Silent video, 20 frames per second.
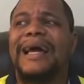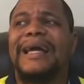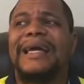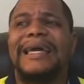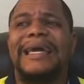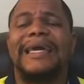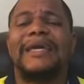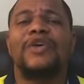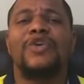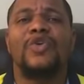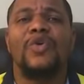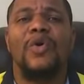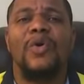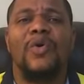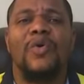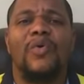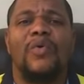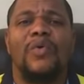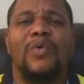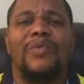you
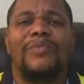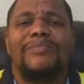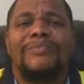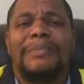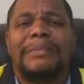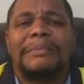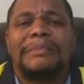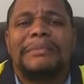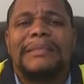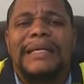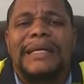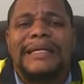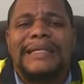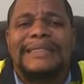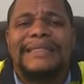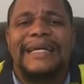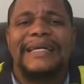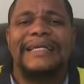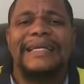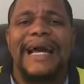know,
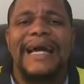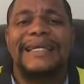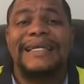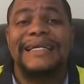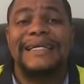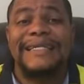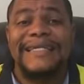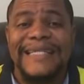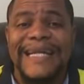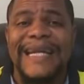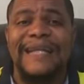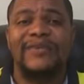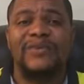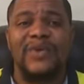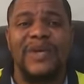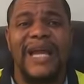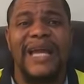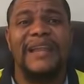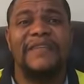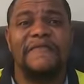did not intend
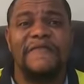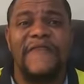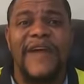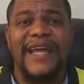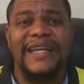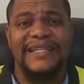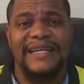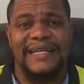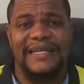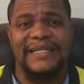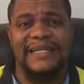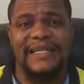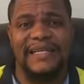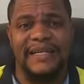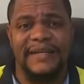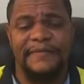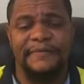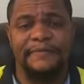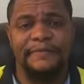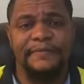to get infected
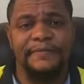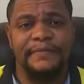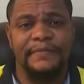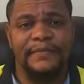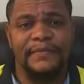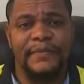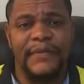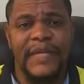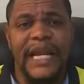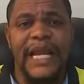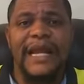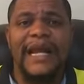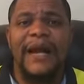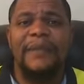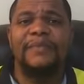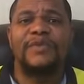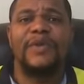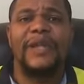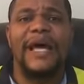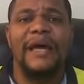and
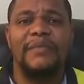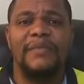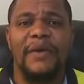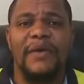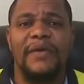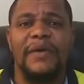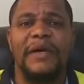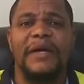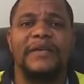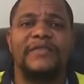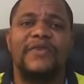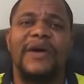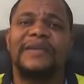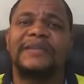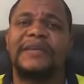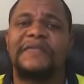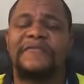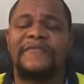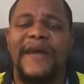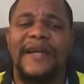come to Liberia and try
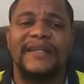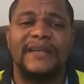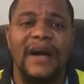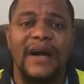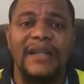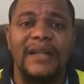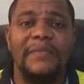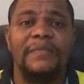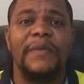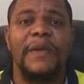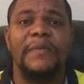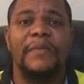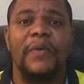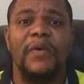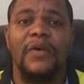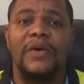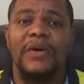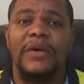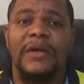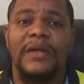to infect other
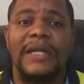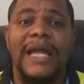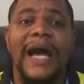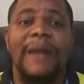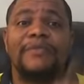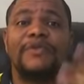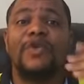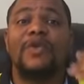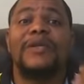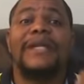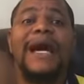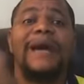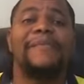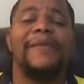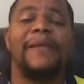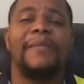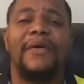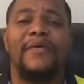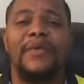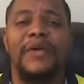people. Now, I'm told Nat
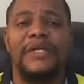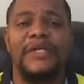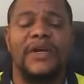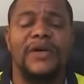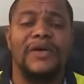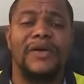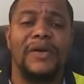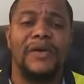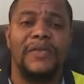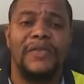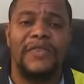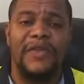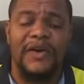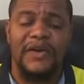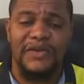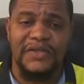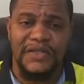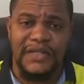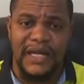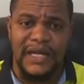Blama returned on
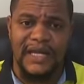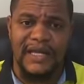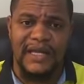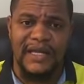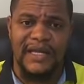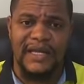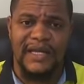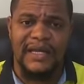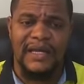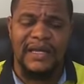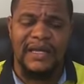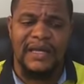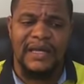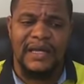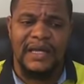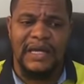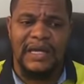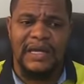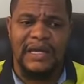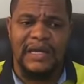Thursday
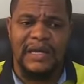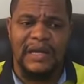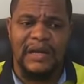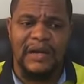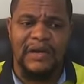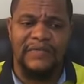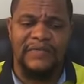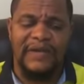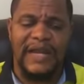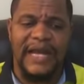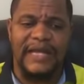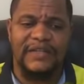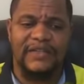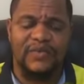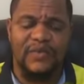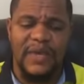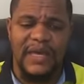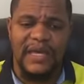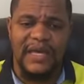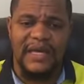of
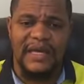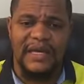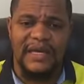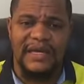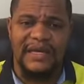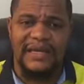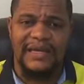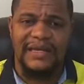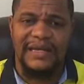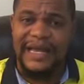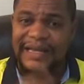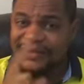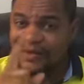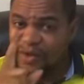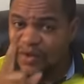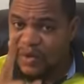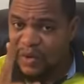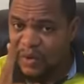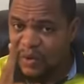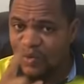last week. That's a
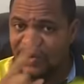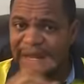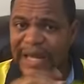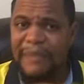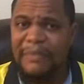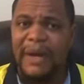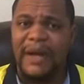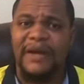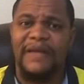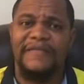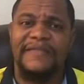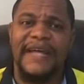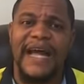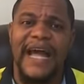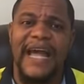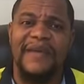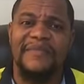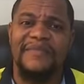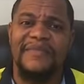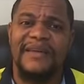good amount of
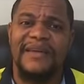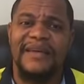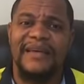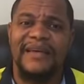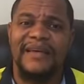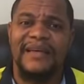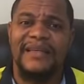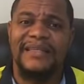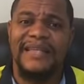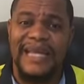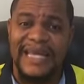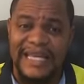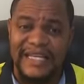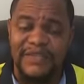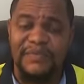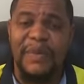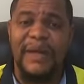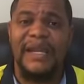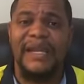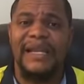time that
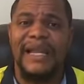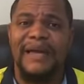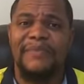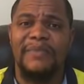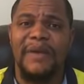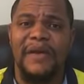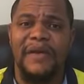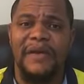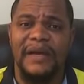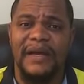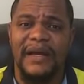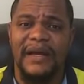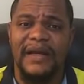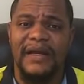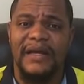he's been in Liberia.